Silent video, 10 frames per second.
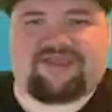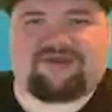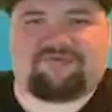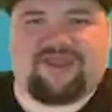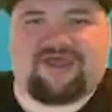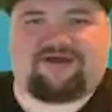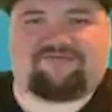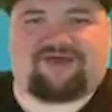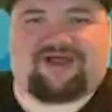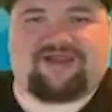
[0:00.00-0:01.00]
and we
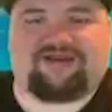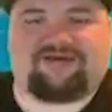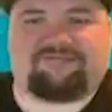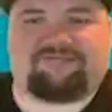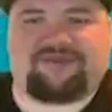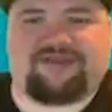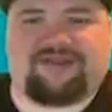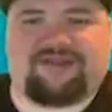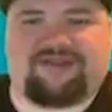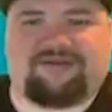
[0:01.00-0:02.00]
have items
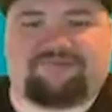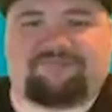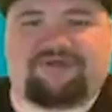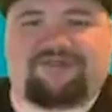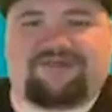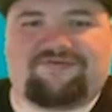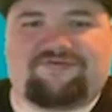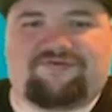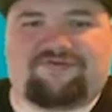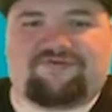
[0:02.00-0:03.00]
and
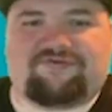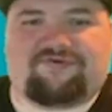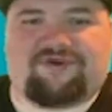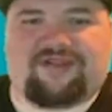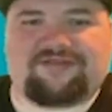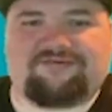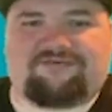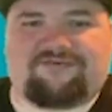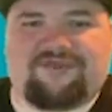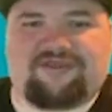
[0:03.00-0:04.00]
abilities to create
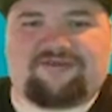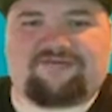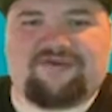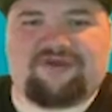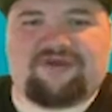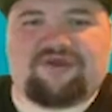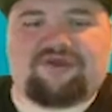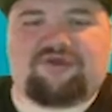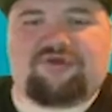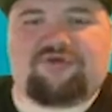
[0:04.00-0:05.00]
different things,
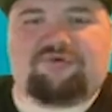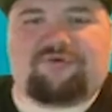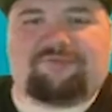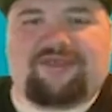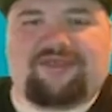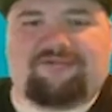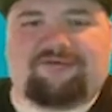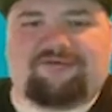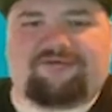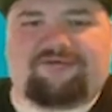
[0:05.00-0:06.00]
you will be
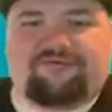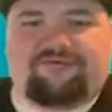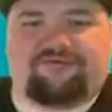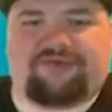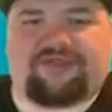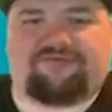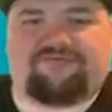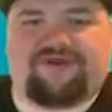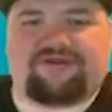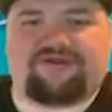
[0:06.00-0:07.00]
able to
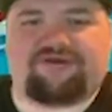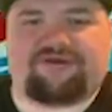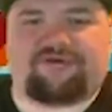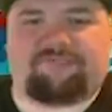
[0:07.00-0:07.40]
configure your